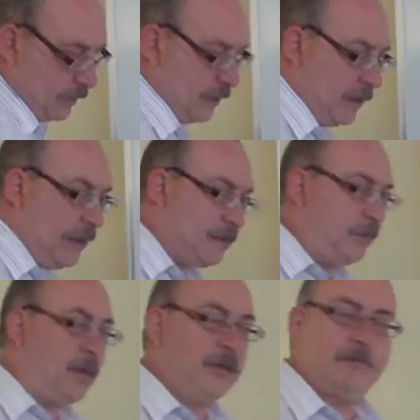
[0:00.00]
and that
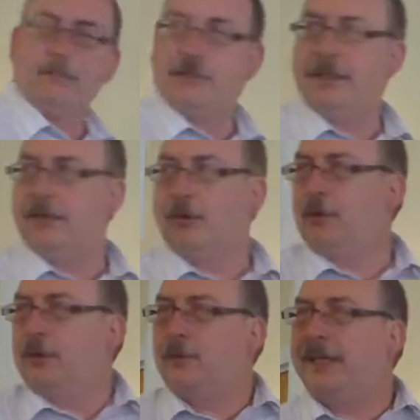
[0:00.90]
might be
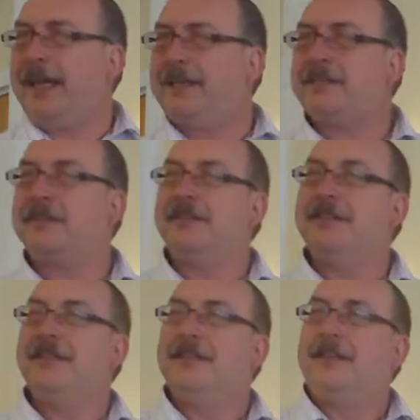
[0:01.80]
all that we get
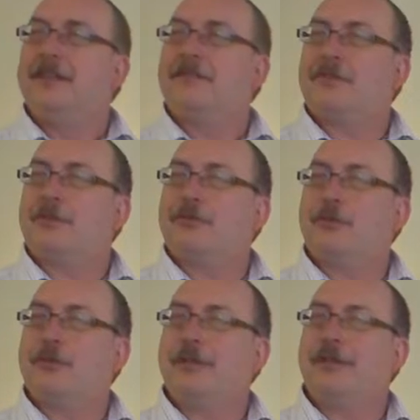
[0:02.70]
for the
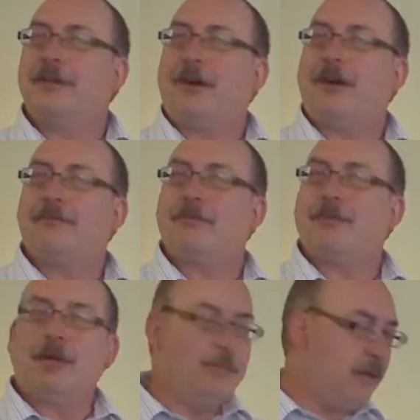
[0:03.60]
drawing of the
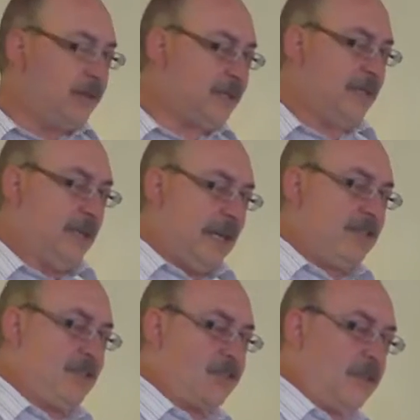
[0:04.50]
robot
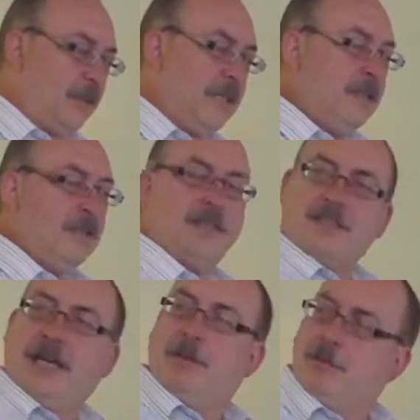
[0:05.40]
as a solid that's
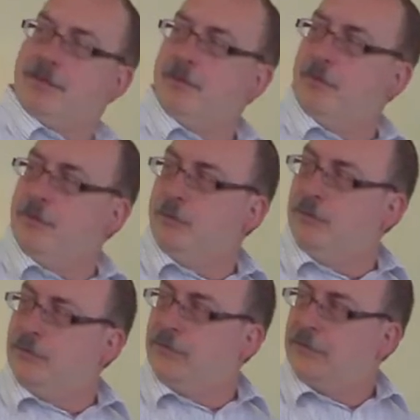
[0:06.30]
able to
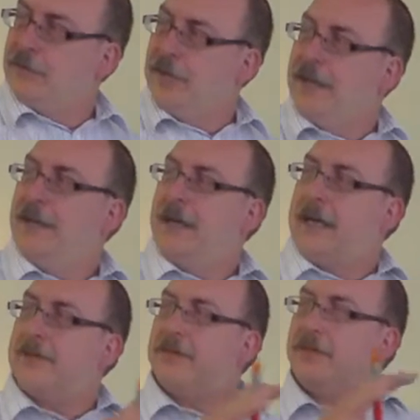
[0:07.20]
move,
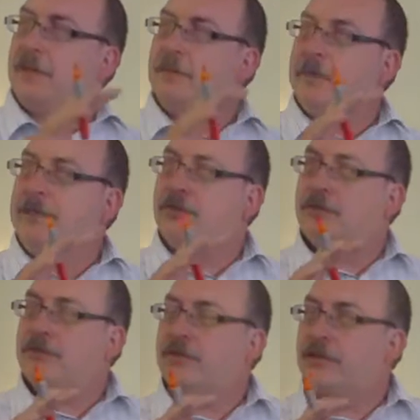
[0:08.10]
and the
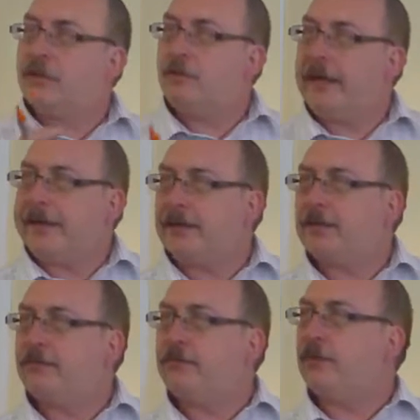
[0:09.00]
dimensions are correct
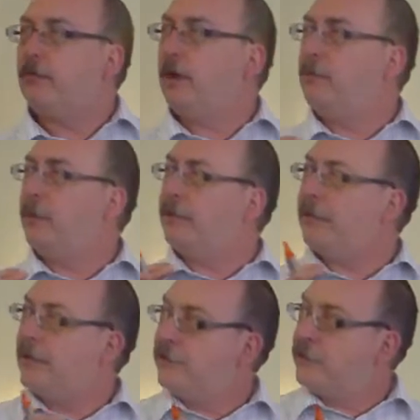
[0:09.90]
for the robot that
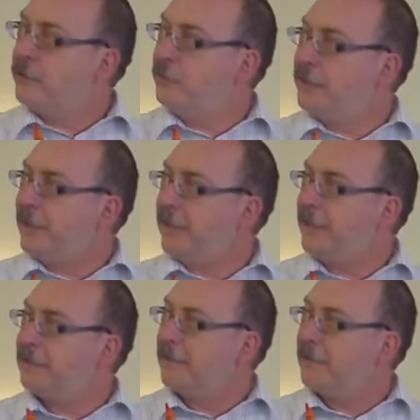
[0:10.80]
they're choosing,